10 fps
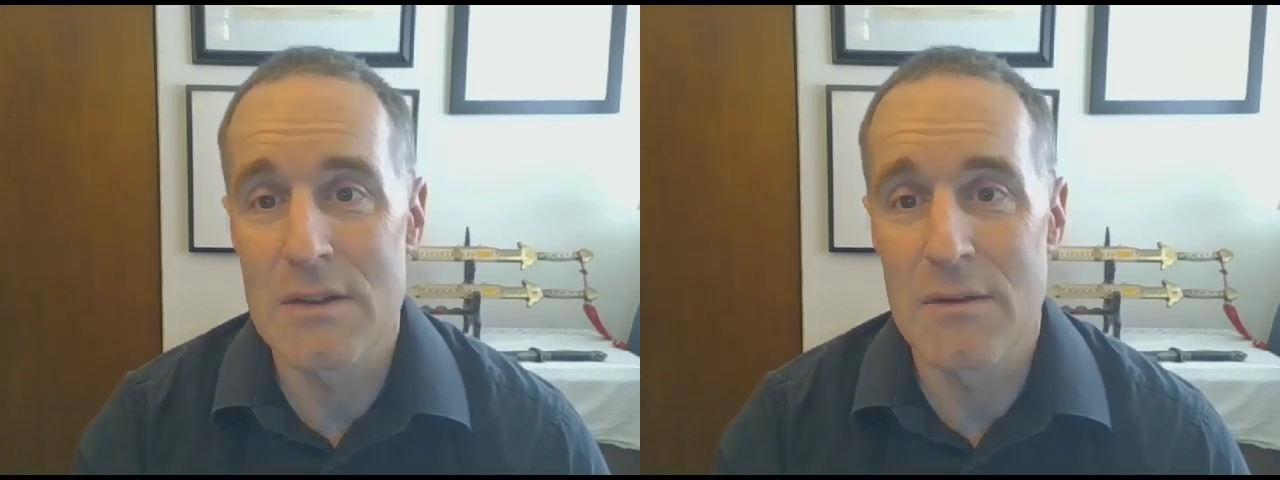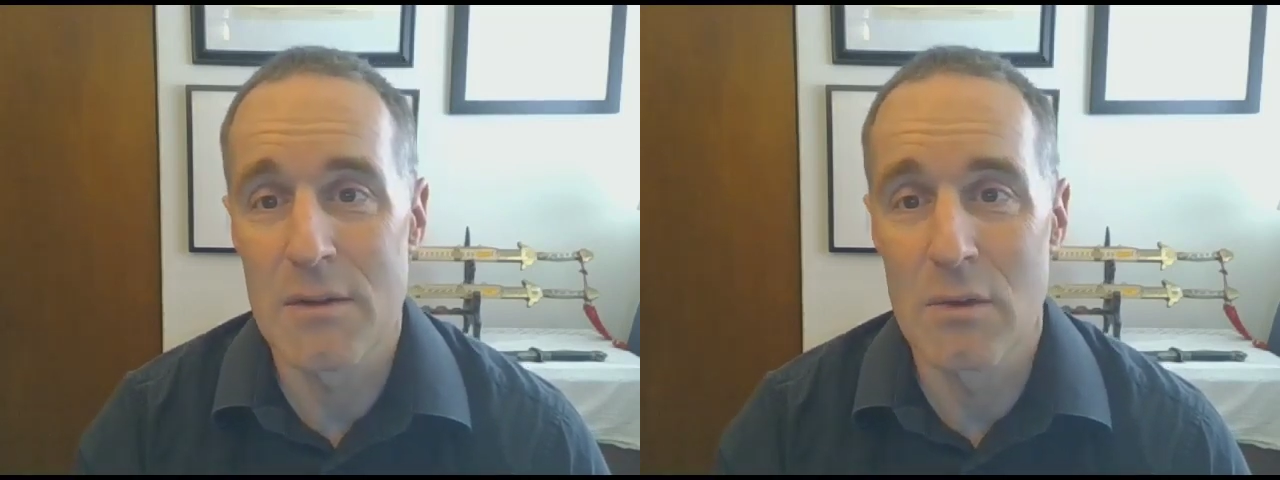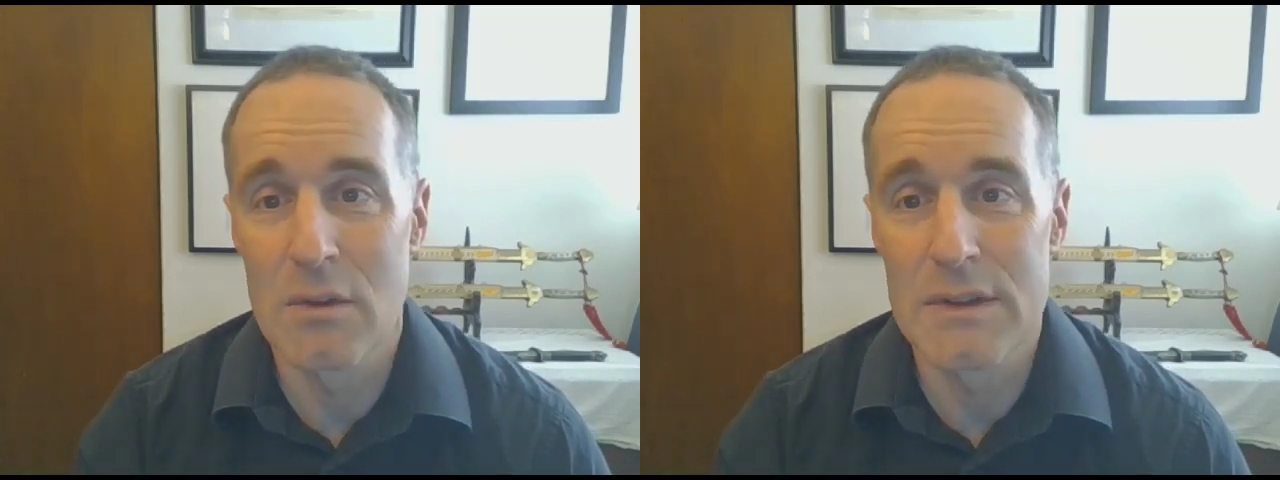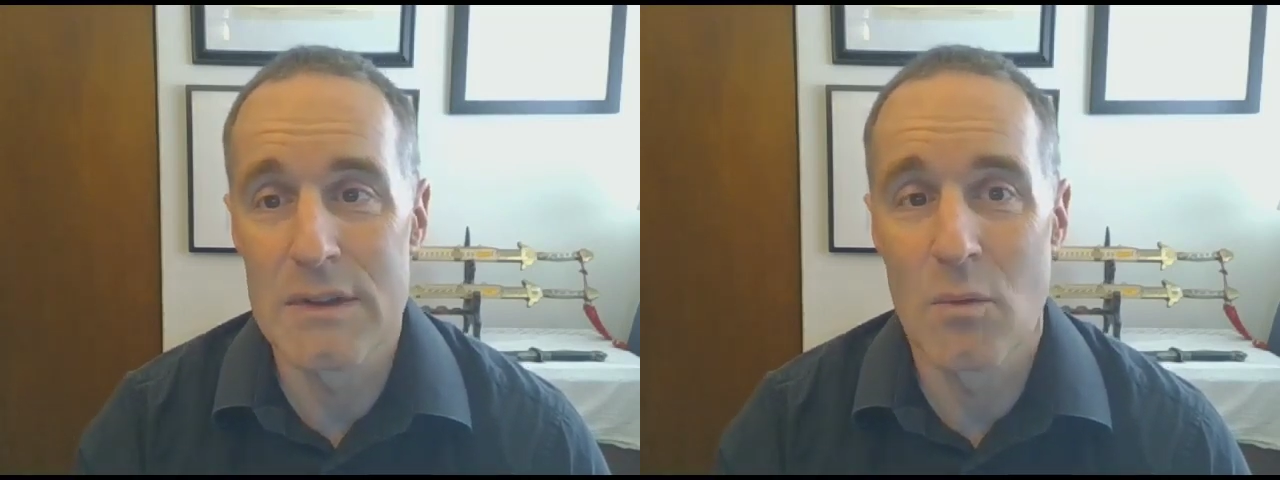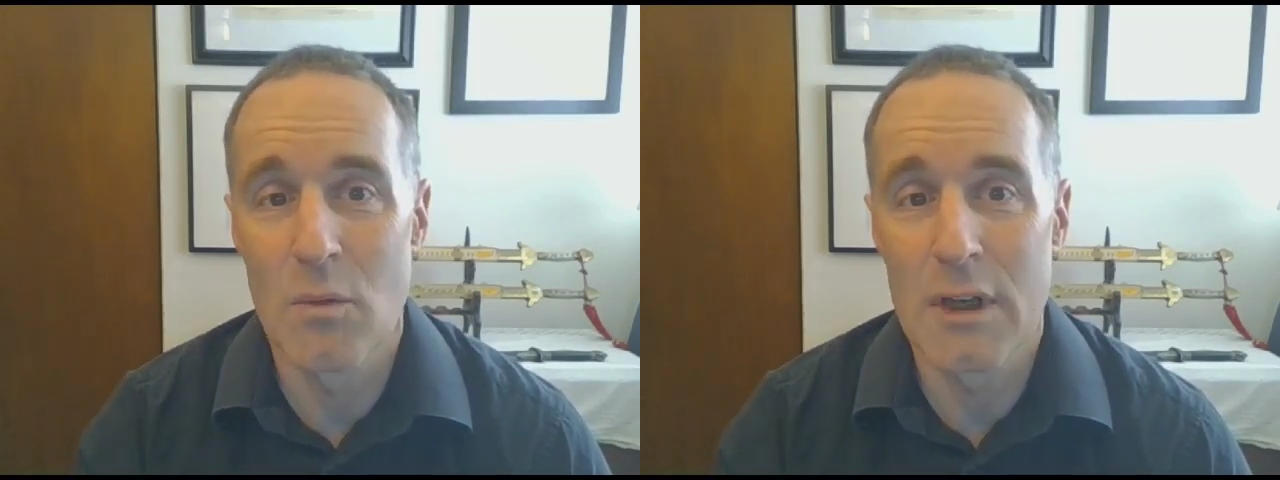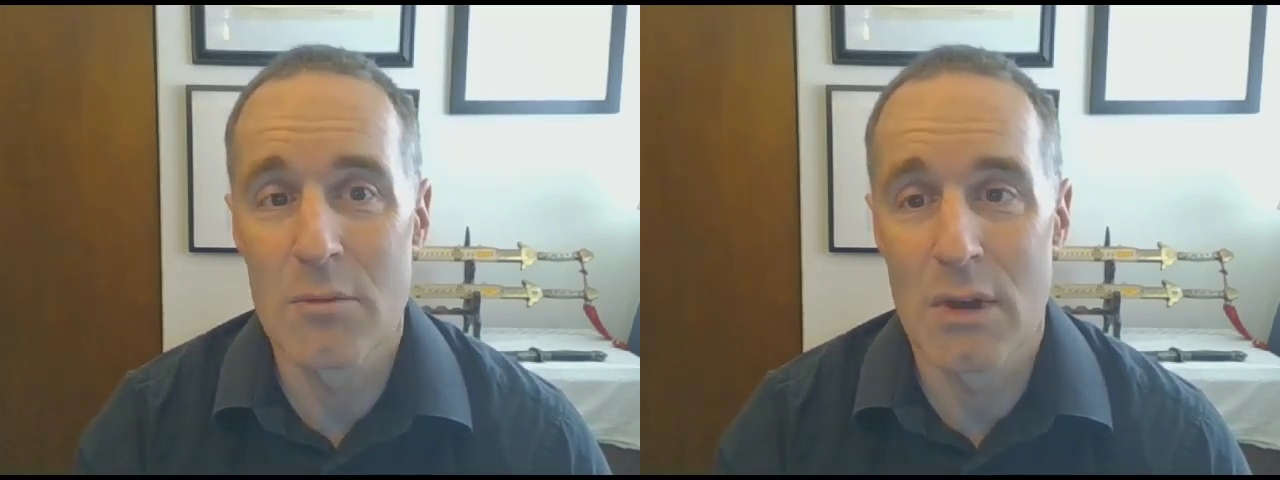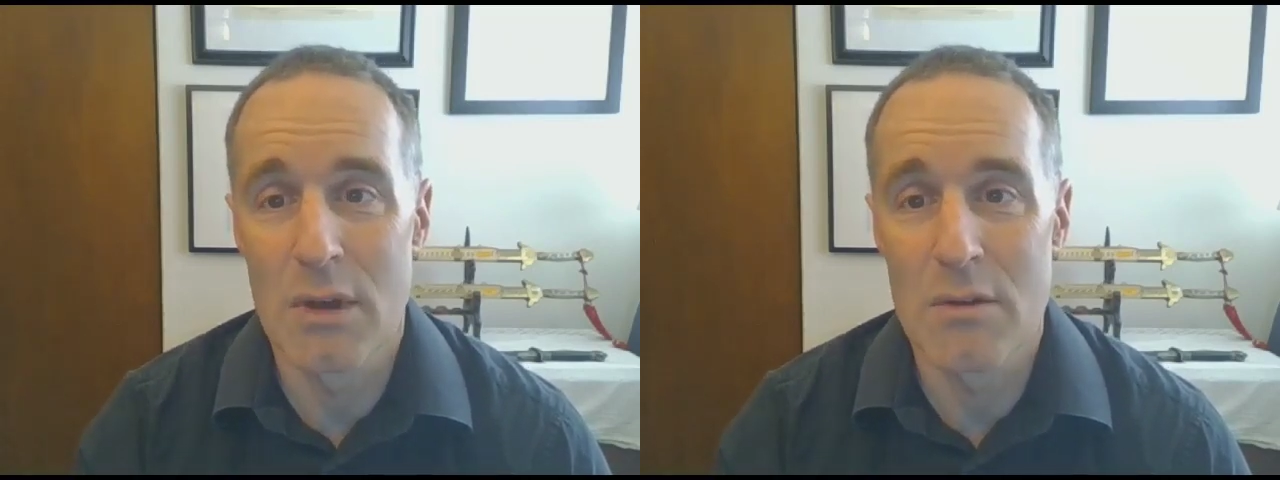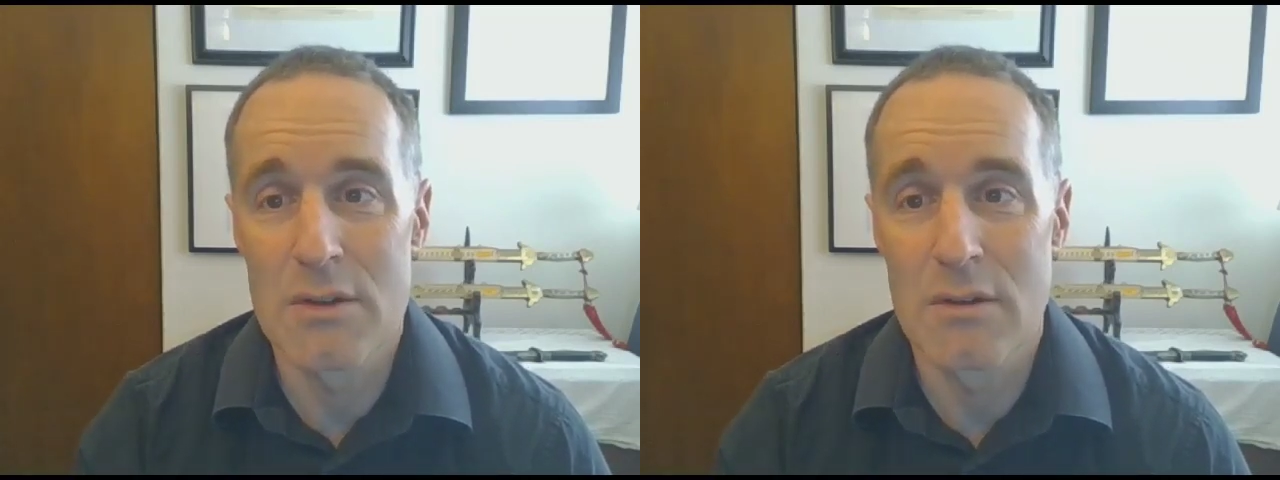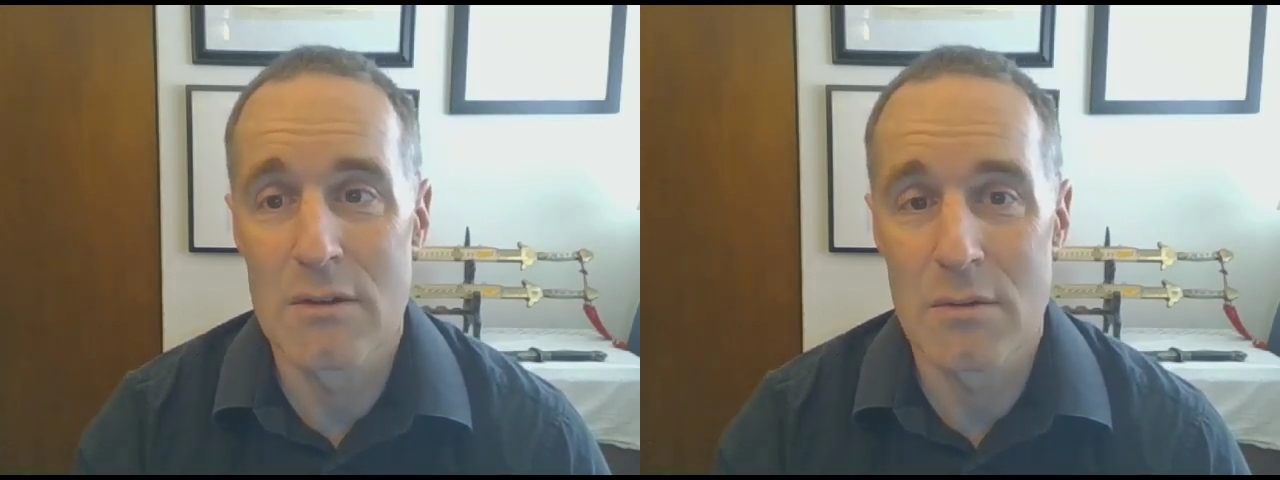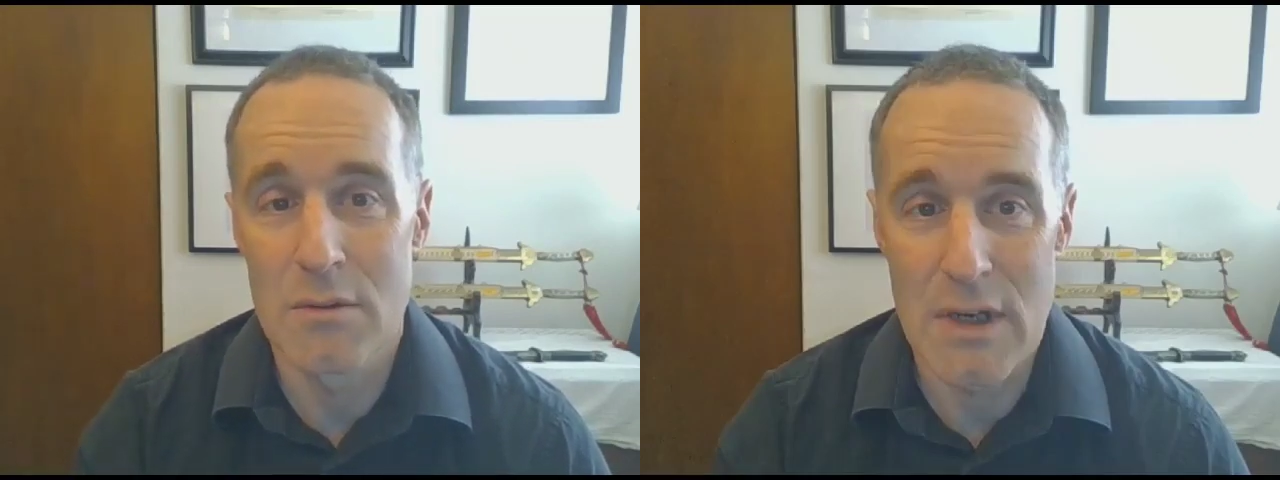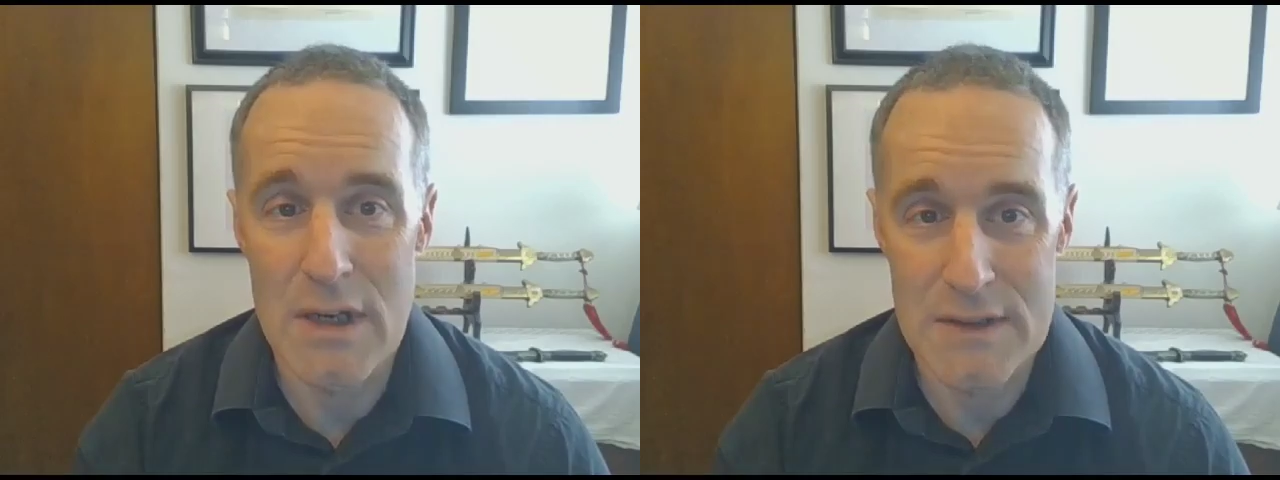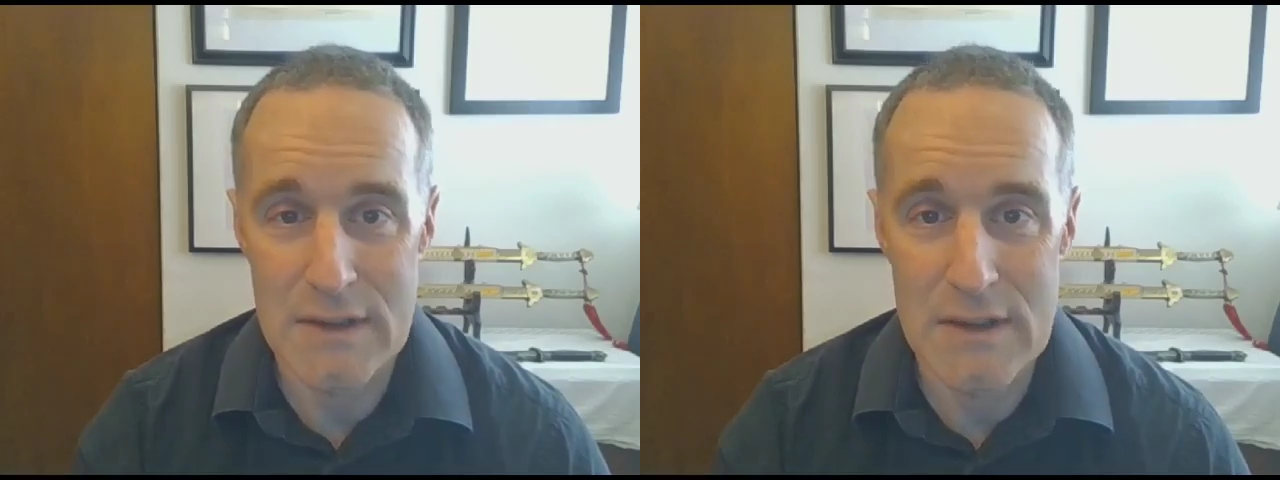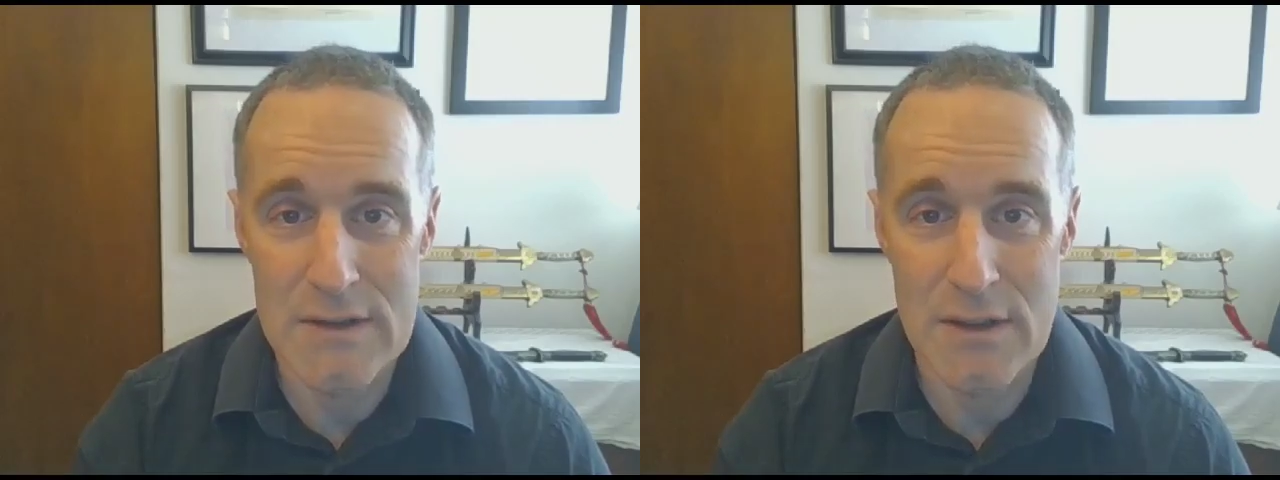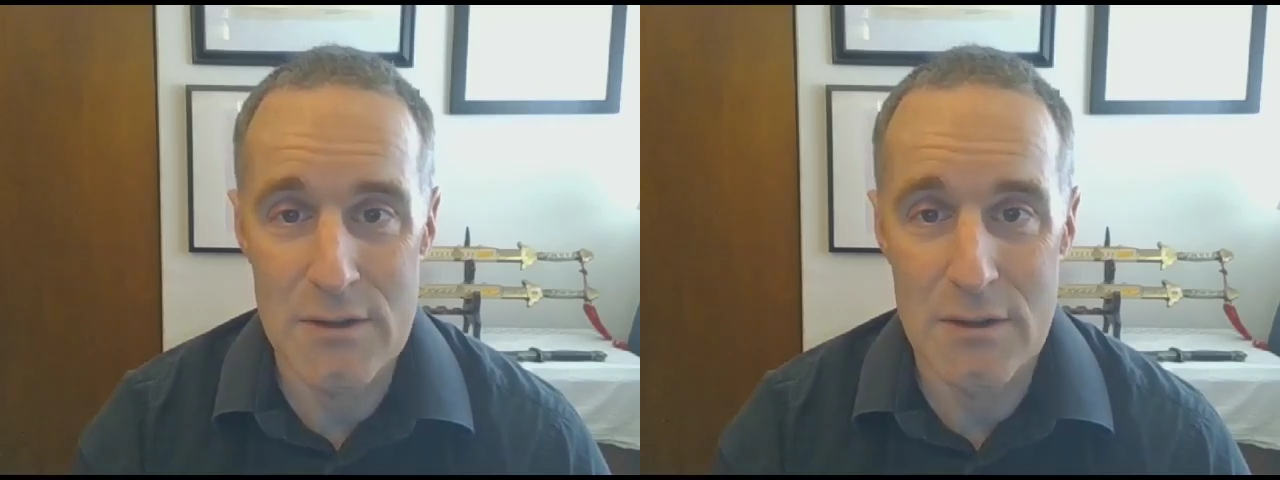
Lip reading: of the world is one approach to addressing this issue.